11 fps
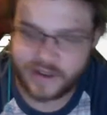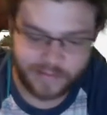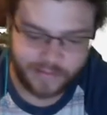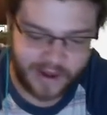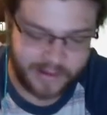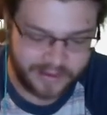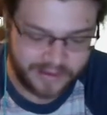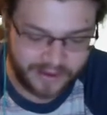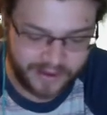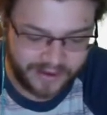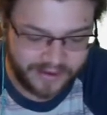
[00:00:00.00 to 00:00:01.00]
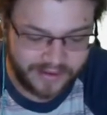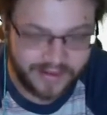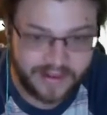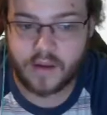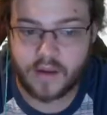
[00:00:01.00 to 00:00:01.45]
Probably not.
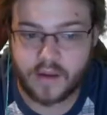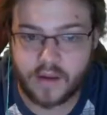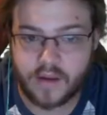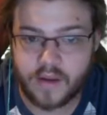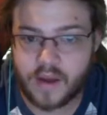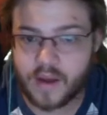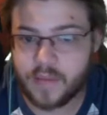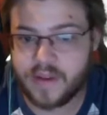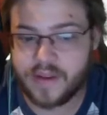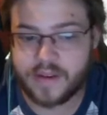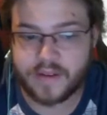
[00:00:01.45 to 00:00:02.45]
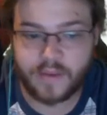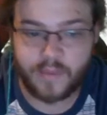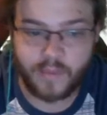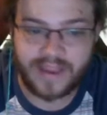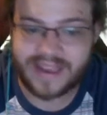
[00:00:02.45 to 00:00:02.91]
I mean,
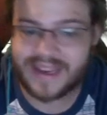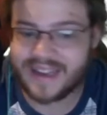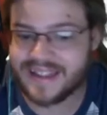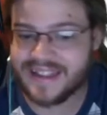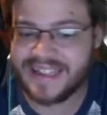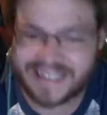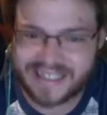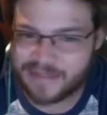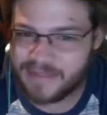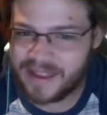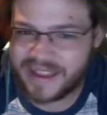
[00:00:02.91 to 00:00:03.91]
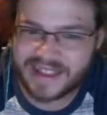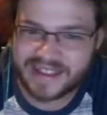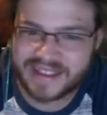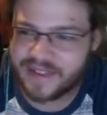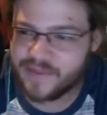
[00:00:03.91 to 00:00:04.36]
we can at least make it
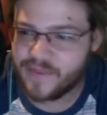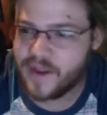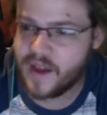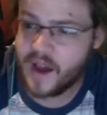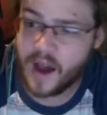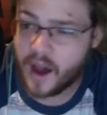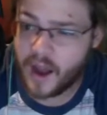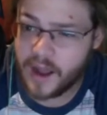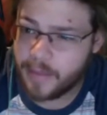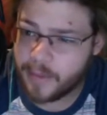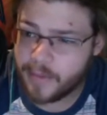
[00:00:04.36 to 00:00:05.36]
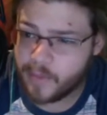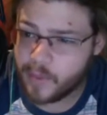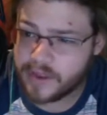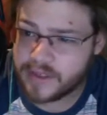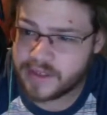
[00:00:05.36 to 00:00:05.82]
live a Hyper
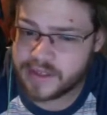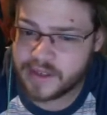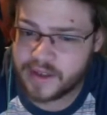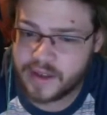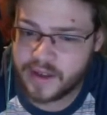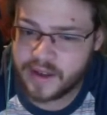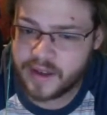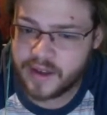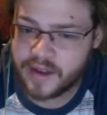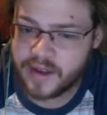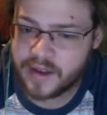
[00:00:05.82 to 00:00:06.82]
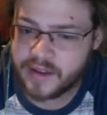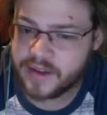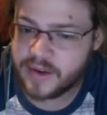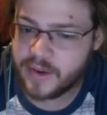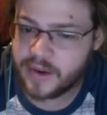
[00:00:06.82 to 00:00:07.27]
Voice. You
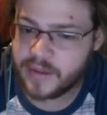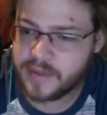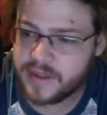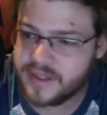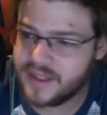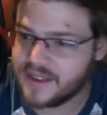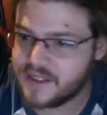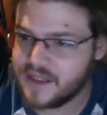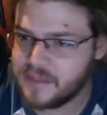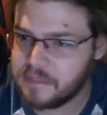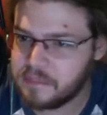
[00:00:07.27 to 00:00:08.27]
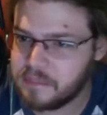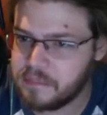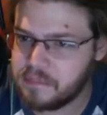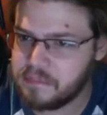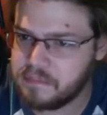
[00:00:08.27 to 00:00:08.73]
know what I mean? That's like
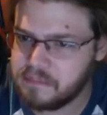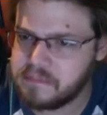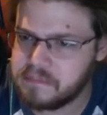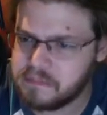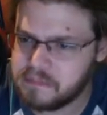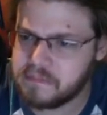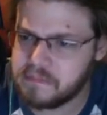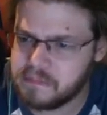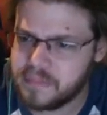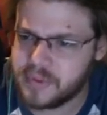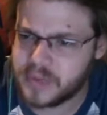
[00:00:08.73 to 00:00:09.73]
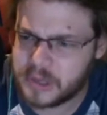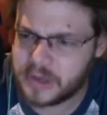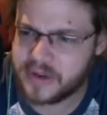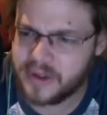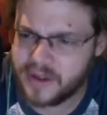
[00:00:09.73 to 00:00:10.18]
pretty
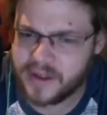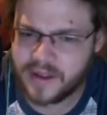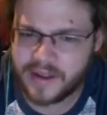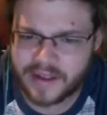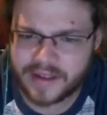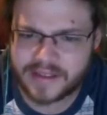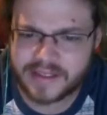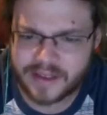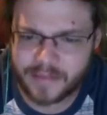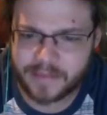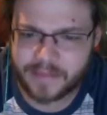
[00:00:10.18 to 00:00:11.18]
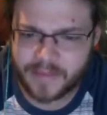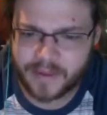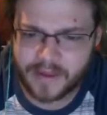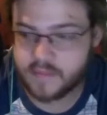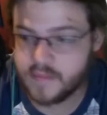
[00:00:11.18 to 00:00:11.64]
good. That's something.
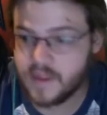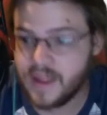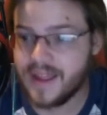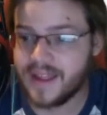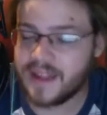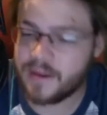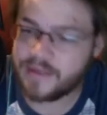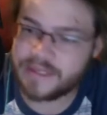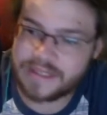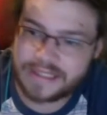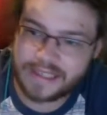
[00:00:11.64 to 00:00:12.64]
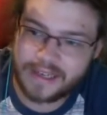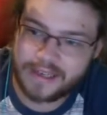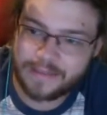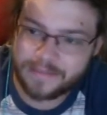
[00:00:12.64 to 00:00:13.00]
That was in Sun.